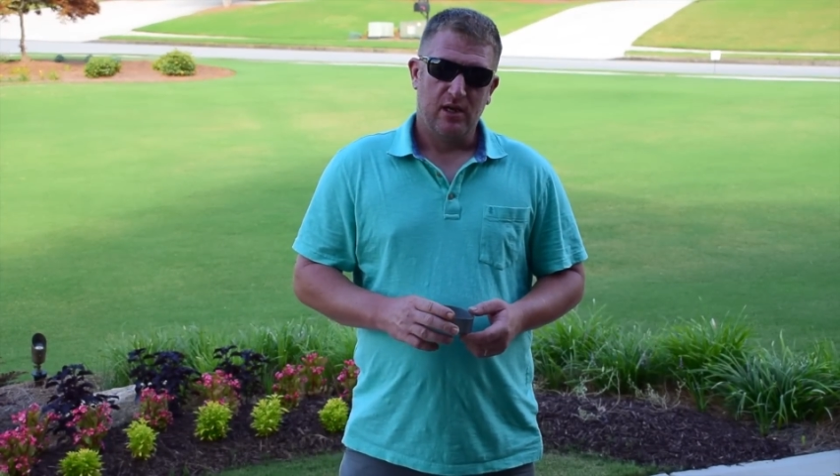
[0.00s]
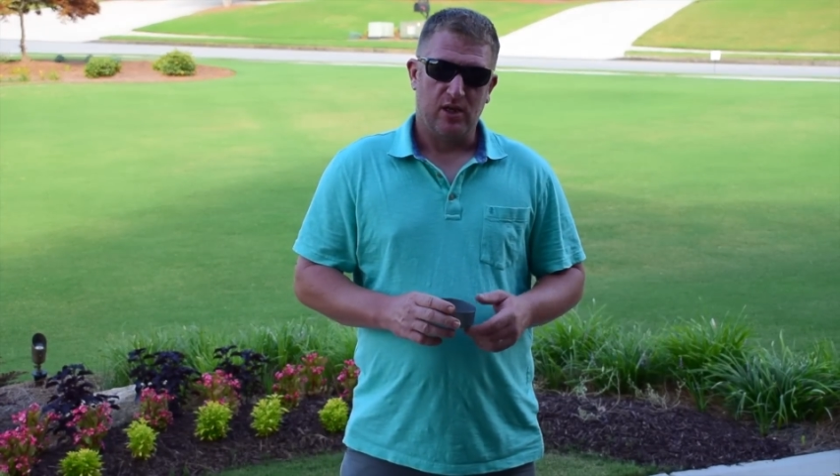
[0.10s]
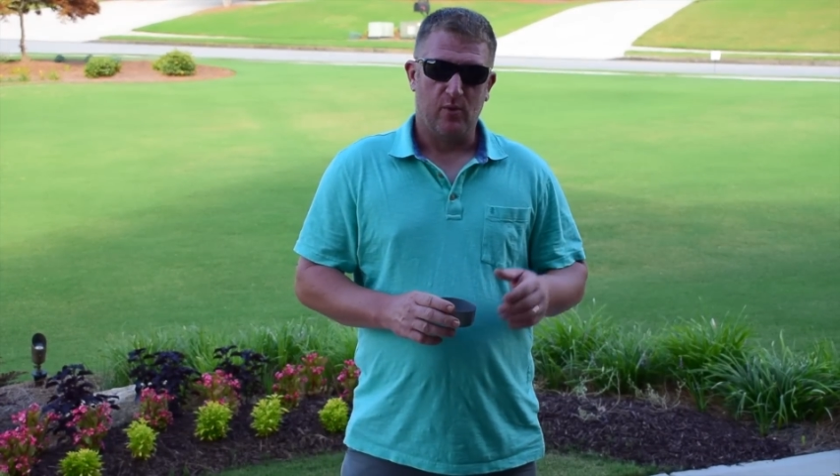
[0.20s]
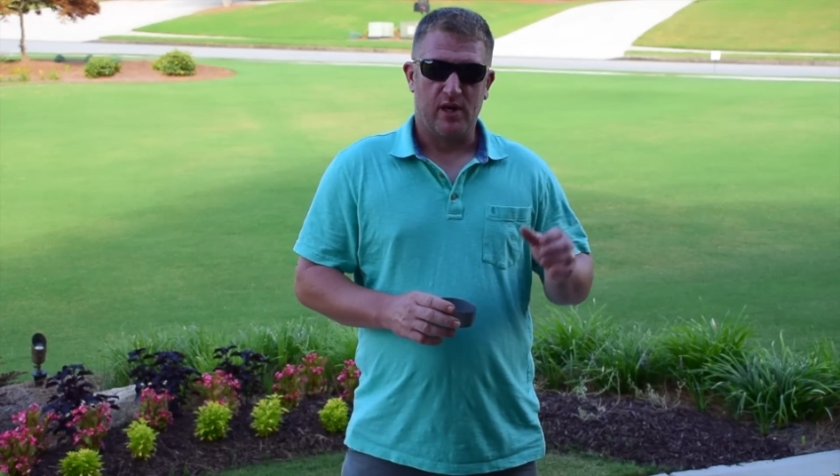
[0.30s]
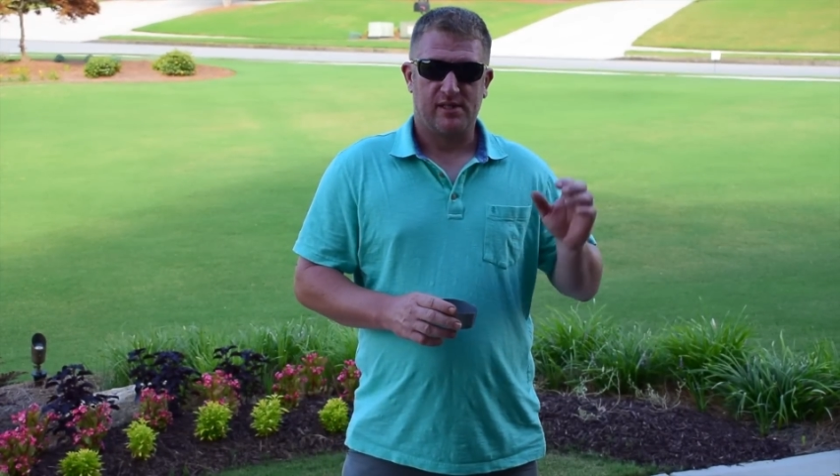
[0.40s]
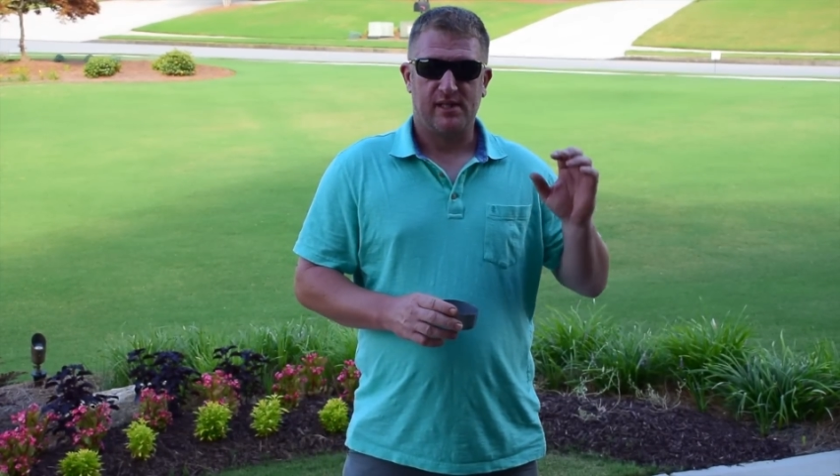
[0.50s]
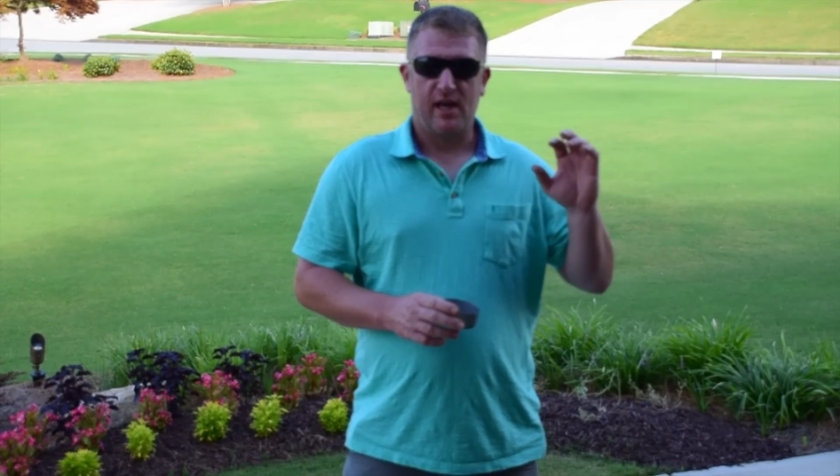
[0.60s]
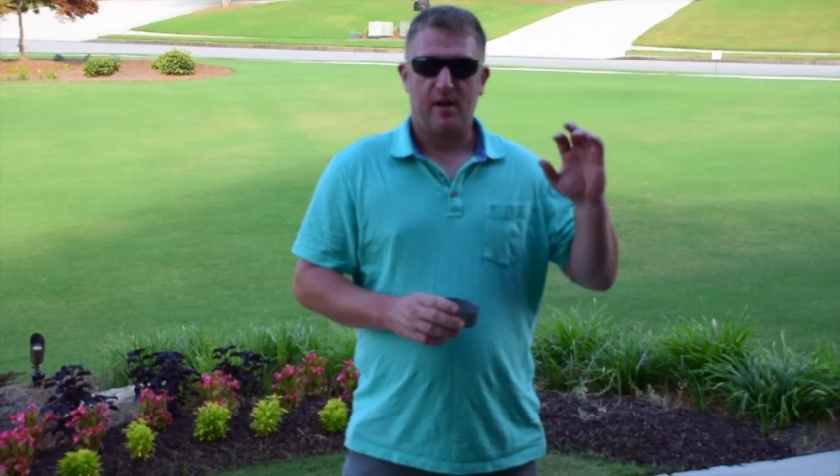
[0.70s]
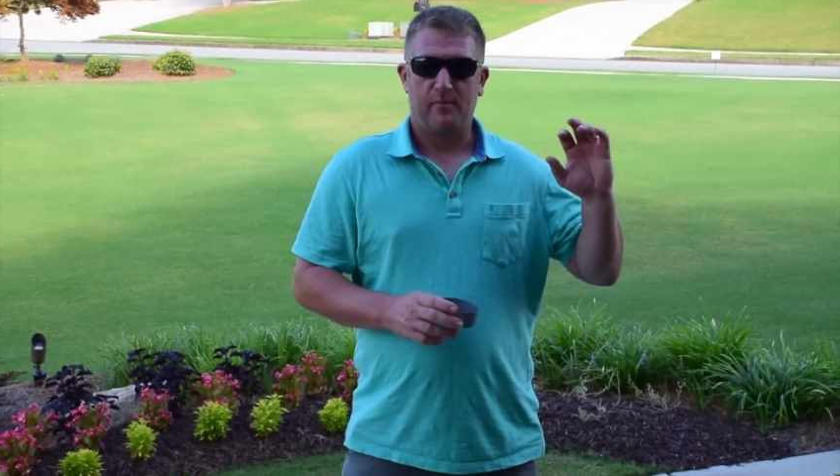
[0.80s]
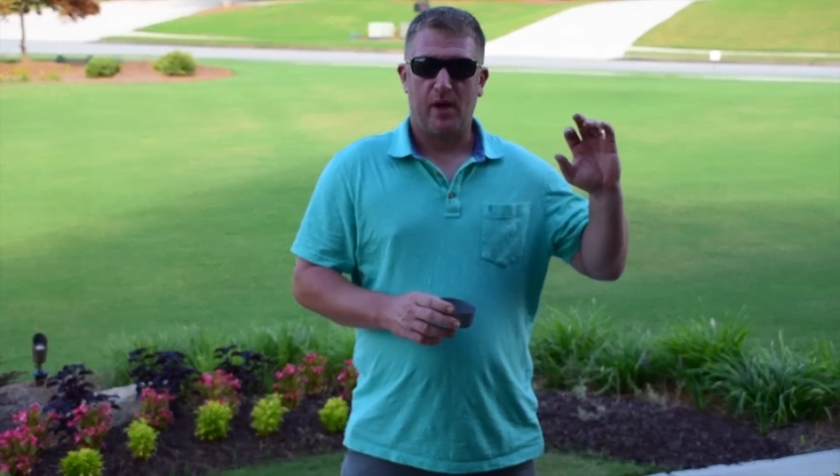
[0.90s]
You want to
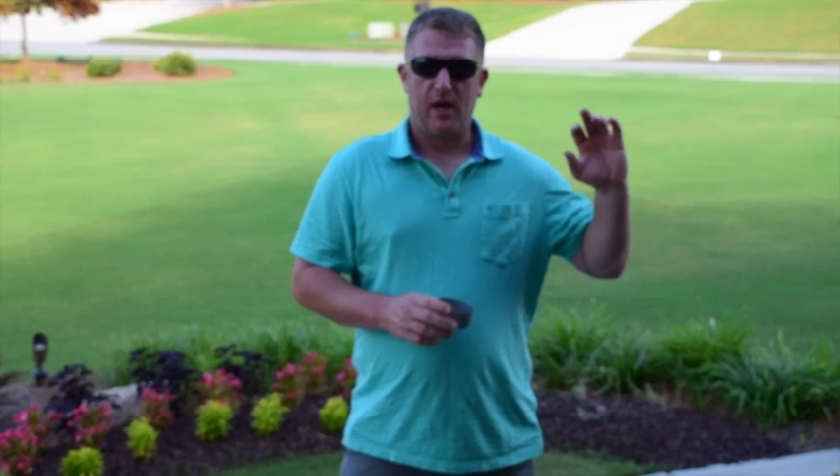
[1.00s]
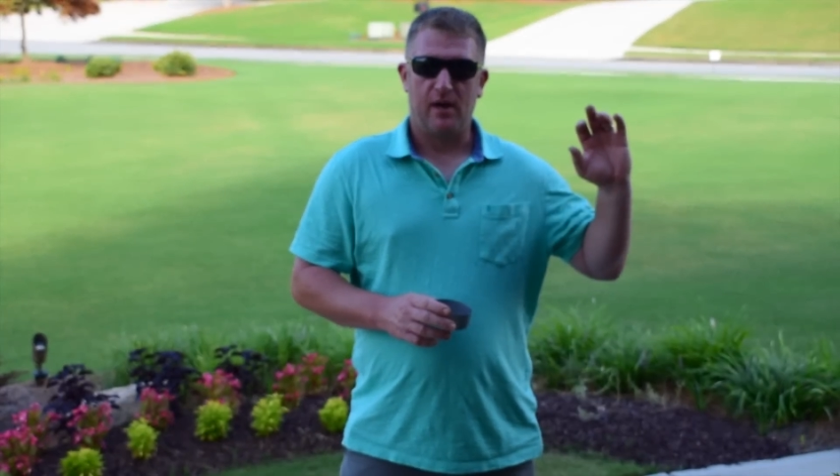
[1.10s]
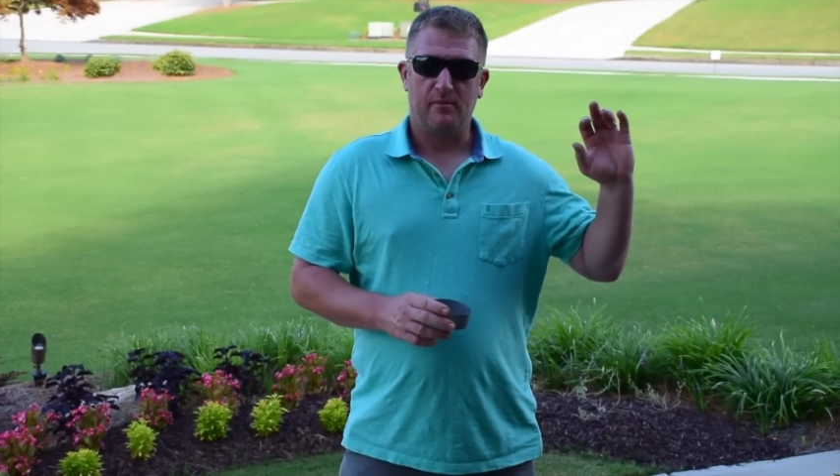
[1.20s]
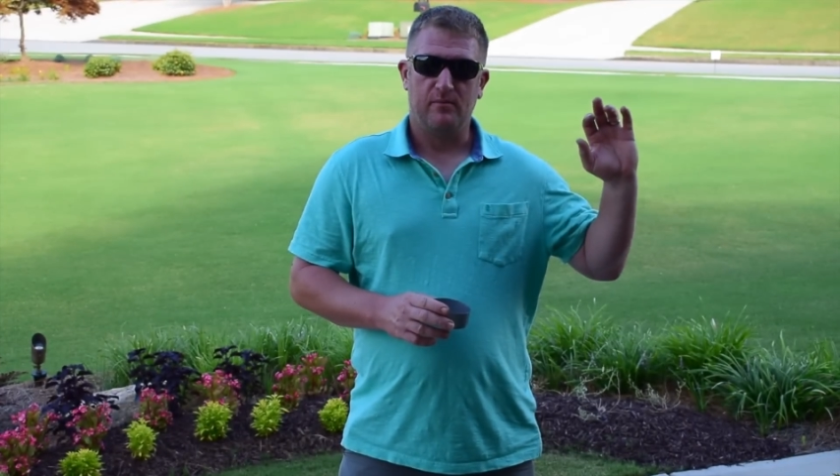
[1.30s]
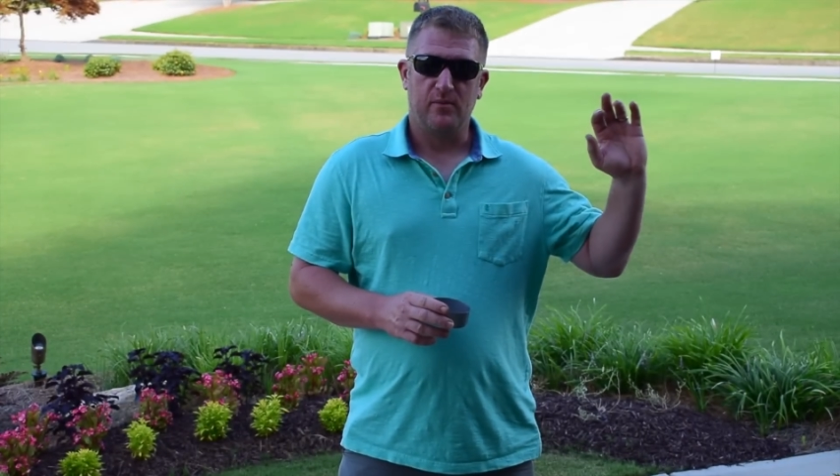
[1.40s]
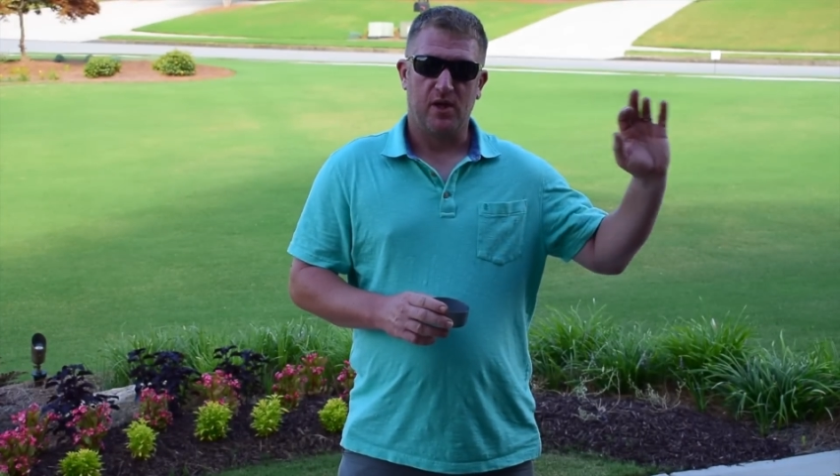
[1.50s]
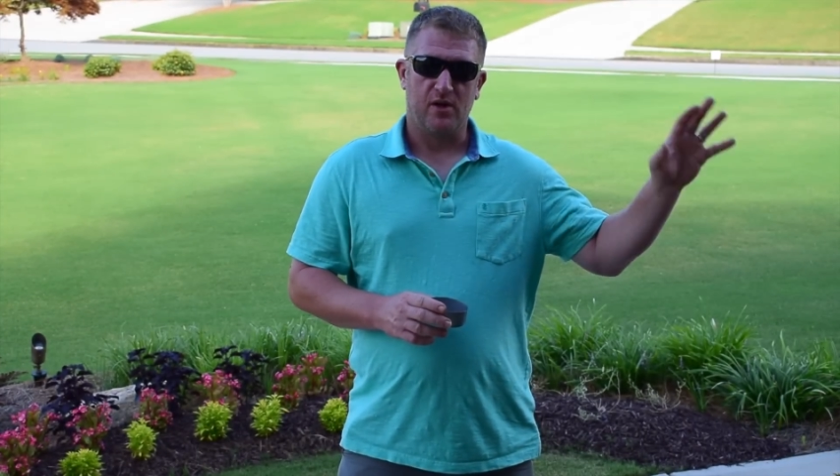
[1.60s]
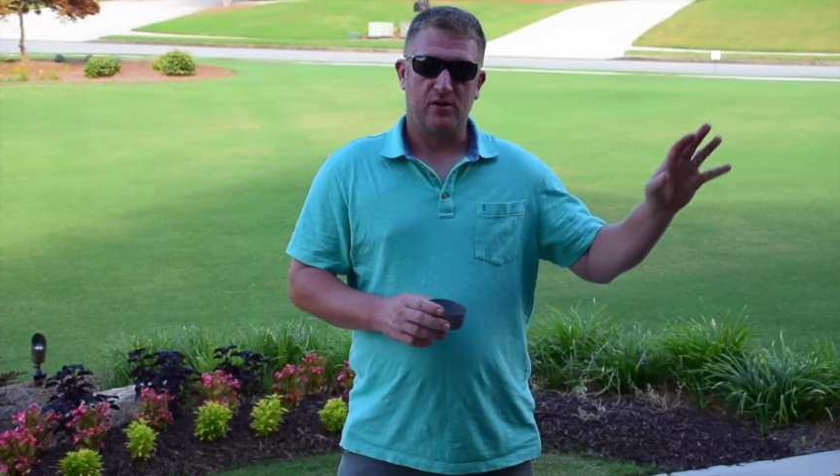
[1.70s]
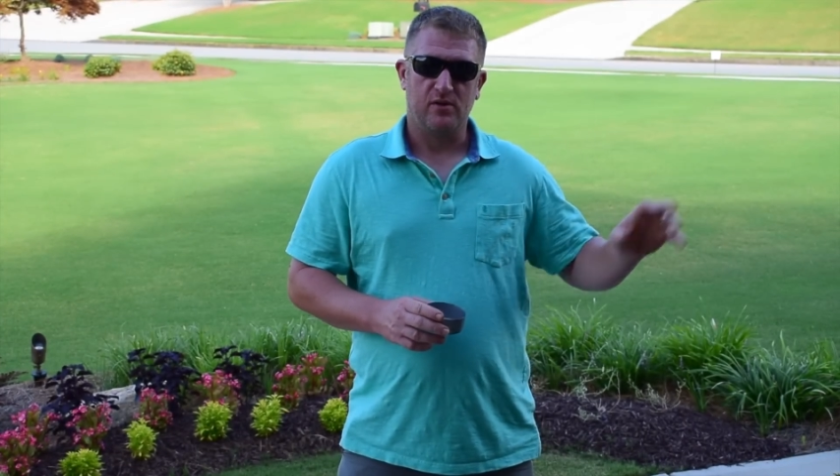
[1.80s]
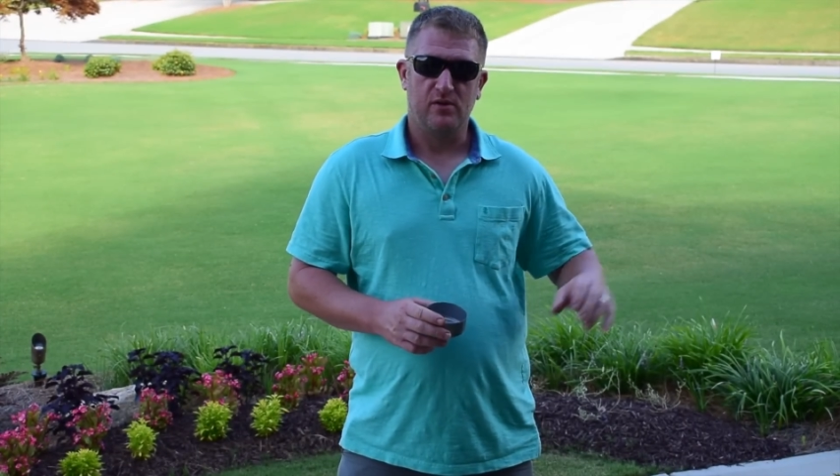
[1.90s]
set up
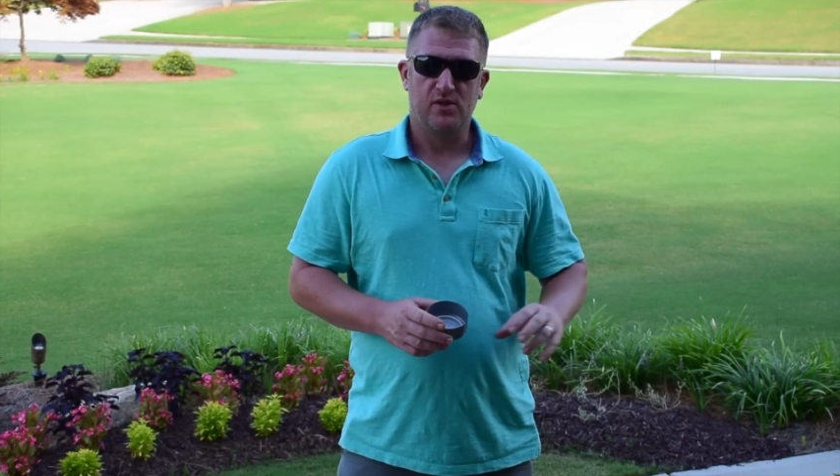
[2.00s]
your